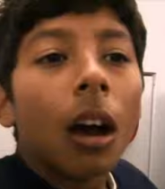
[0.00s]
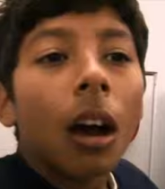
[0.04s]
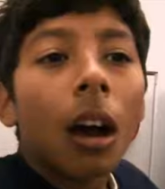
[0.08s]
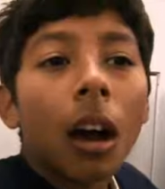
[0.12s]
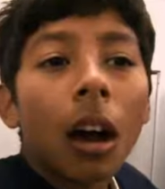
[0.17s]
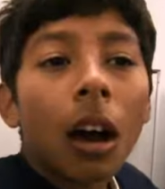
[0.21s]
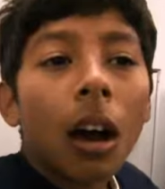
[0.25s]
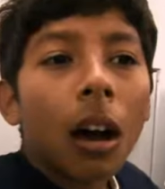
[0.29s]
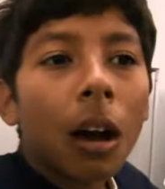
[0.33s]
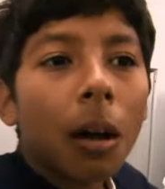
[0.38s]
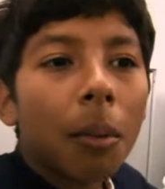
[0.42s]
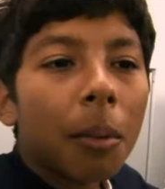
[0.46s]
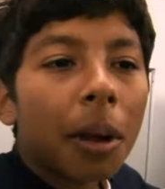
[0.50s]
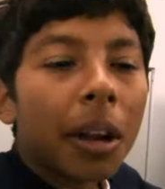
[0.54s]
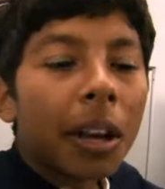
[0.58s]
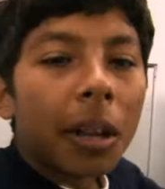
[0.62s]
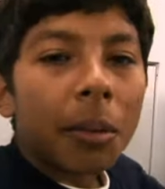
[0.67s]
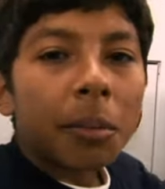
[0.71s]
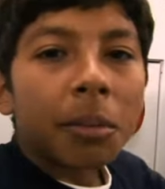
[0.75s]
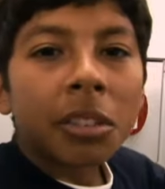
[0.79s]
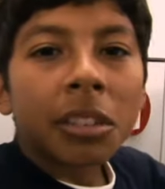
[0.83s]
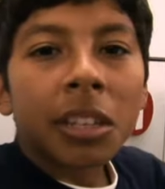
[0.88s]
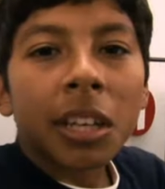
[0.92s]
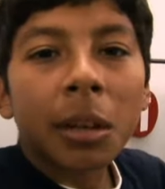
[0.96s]
My
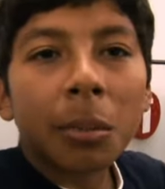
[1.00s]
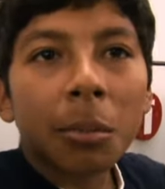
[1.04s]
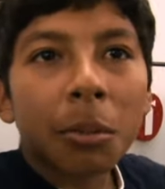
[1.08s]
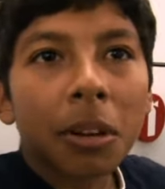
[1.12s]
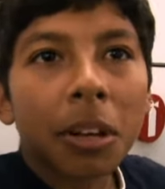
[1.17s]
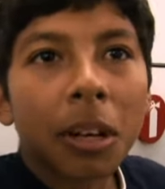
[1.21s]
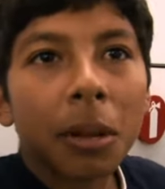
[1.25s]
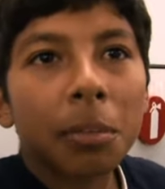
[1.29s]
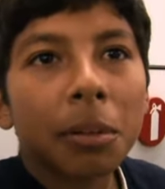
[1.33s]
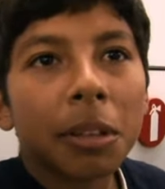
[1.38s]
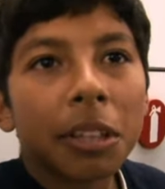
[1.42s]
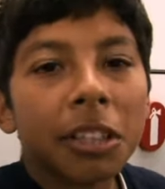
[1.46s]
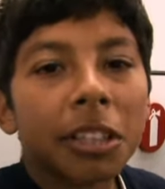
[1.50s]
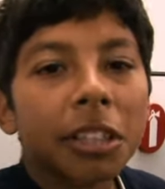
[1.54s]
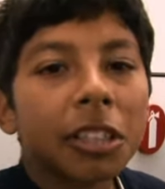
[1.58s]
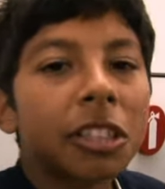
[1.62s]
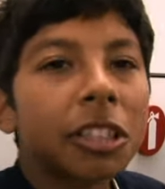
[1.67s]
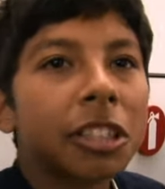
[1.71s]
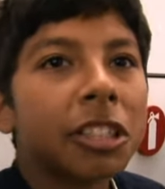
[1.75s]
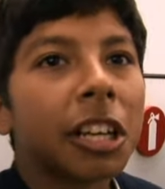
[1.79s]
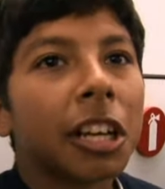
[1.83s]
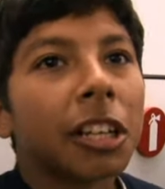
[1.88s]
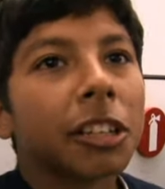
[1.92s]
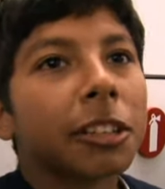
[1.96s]
name is Gabriel, and I play the
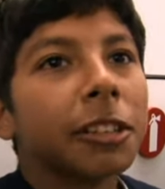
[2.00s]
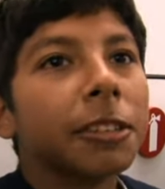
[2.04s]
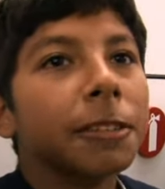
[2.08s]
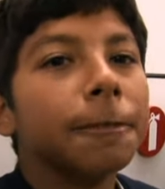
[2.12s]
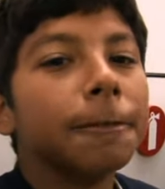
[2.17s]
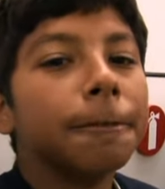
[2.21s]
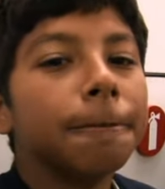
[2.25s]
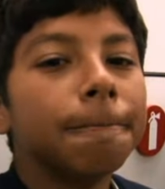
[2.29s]
detective.